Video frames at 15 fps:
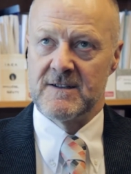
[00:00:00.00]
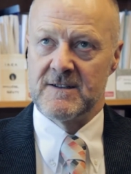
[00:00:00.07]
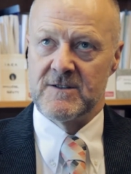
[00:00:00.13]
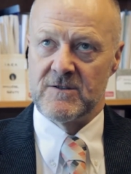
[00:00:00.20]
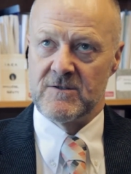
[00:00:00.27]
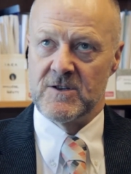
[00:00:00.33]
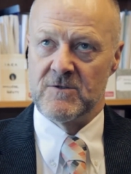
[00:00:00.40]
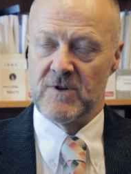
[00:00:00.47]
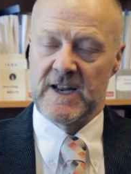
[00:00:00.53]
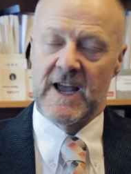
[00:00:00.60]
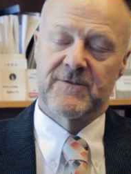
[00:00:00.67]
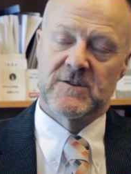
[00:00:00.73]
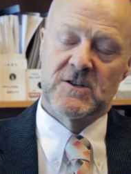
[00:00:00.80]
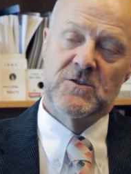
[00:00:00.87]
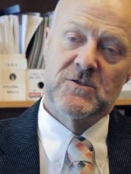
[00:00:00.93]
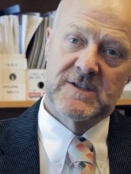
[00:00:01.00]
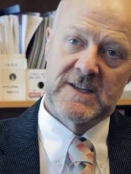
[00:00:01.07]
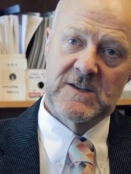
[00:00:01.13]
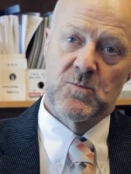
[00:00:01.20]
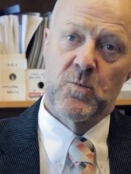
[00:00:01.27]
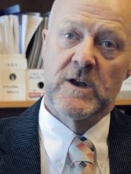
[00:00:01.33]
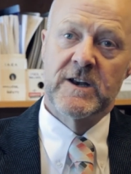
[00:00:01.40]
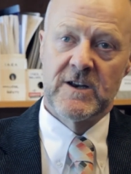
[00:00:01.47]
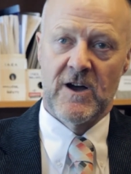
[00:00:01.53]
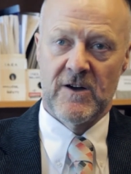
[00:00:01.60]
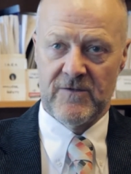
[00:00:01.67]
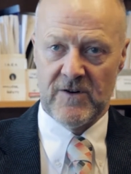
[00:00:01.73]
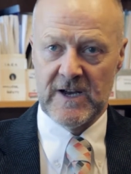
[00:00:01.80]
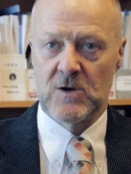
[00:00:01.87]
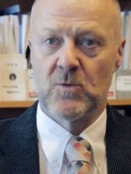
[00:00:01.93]
You, you really have to use this window
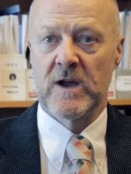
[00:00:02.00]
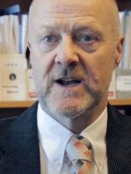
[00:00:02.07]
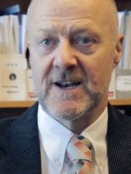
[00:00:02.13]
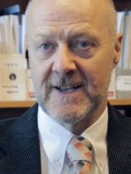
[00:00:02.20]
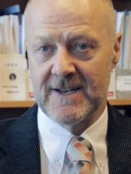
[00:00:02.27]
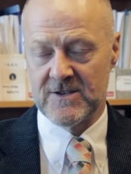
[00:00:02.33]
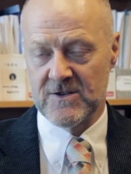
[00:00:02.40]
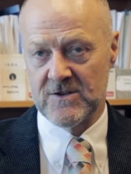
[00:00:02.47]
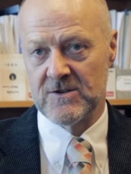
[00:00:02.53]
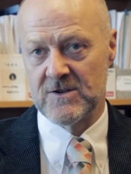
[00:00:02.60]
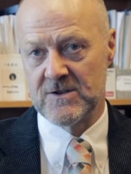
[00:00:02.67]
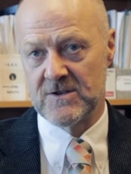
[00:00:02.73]
very quickly to,